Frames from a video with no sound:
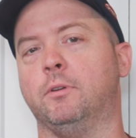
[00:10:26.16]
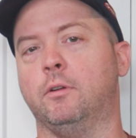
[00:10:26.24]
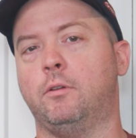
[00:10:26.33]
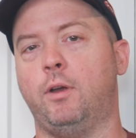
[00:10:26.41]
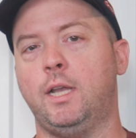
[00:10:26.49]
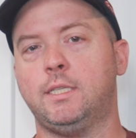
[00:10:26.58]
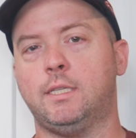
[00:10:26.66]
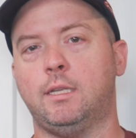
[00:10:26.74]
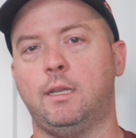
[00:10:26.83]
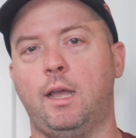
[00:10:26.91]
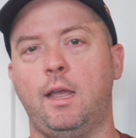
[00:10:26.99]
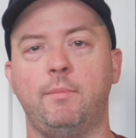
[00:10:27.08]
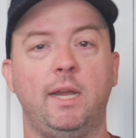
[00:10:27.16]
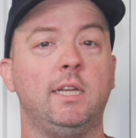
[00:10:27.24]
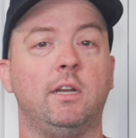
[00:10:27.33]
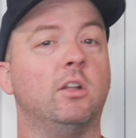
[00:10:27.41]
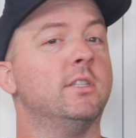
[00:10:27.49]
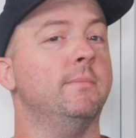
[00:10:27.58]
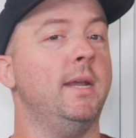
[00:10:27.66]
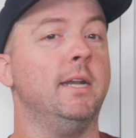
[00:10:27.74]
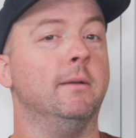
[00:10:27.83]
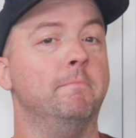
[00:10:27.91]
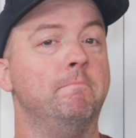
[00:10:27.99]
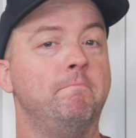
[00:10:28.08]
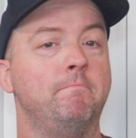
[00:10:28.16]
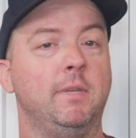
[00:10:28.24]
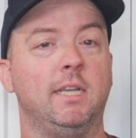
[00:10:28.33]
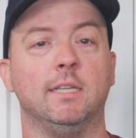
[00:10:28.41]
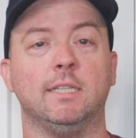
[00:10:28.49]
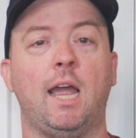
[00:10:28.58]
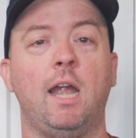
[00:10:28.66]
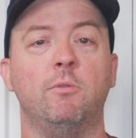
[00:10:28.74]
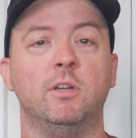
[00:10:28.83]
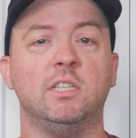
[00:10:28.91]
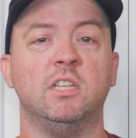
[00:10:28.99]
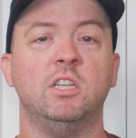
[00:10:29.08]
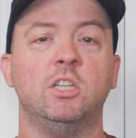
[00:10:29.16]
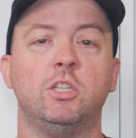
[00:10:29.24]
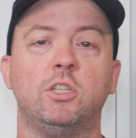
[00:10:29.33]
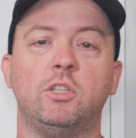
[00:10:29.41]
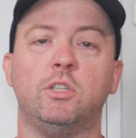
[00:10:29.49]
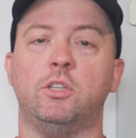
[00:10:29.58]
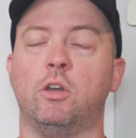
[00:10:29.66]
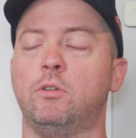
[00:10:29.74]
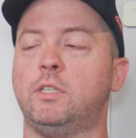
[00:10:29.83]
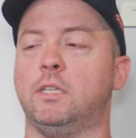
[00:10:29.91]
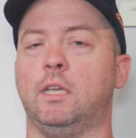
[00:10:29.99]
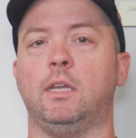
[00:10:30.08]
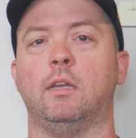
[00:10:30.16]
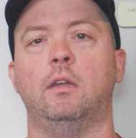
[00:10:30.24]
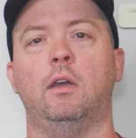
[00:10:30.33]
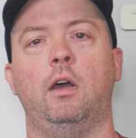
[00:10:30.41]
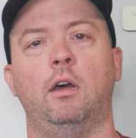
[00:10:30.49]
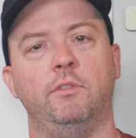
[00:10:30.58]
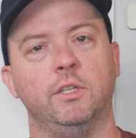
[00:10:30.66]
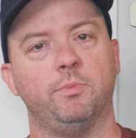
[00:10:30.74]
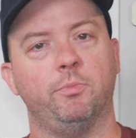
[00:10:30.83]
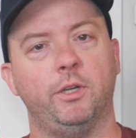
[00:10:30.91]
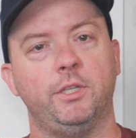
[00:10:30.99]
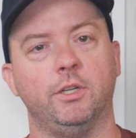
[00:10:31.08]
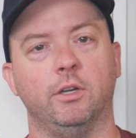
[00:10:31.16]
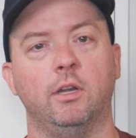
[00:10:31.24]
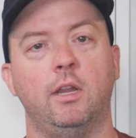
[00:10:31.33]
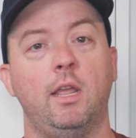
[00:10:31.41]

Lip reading: request, I made an ultimatum because I was so sick of this printer